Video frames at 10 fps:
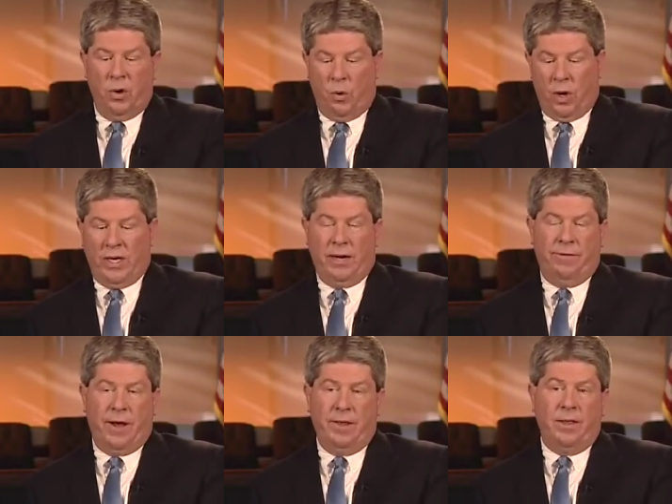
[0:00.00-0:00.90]
or
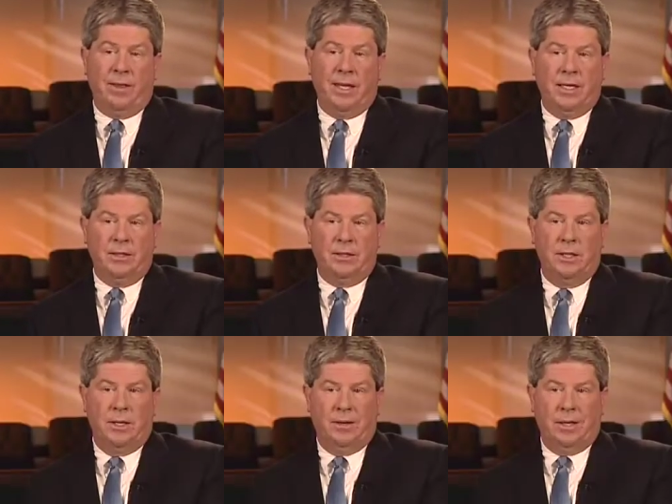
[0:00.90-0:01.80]
identify the things
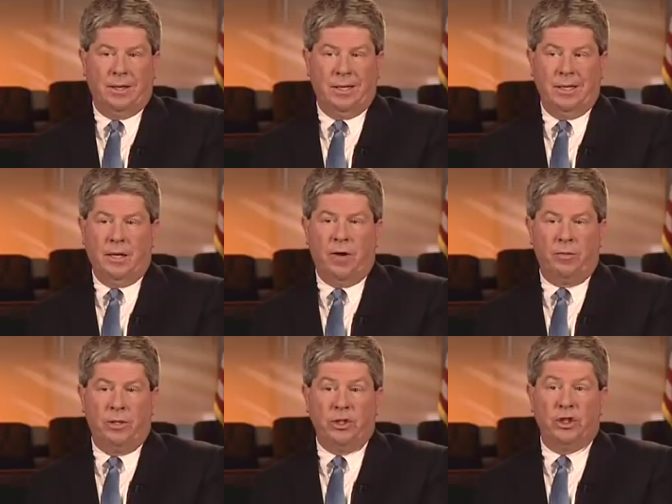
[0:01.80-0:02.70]
that the
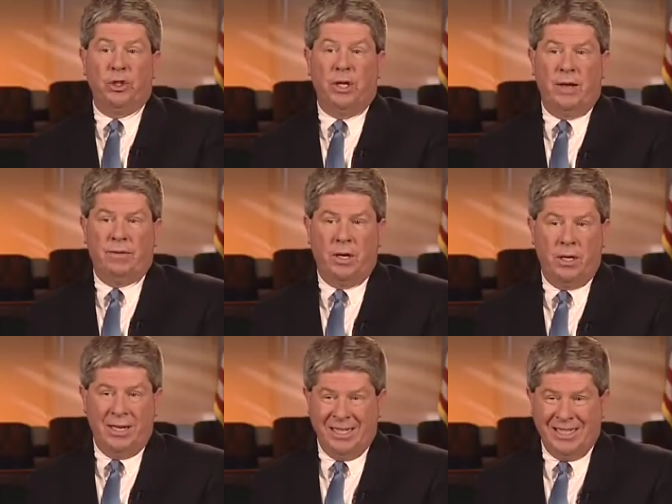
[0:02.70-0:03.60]
government should have
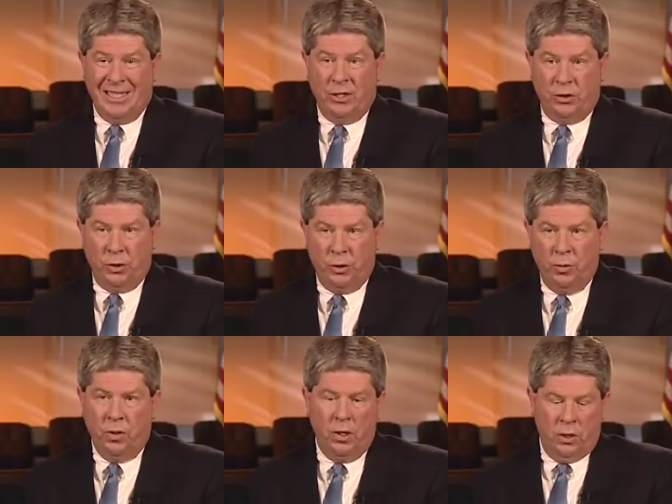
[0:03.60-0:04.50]
done and didn't do,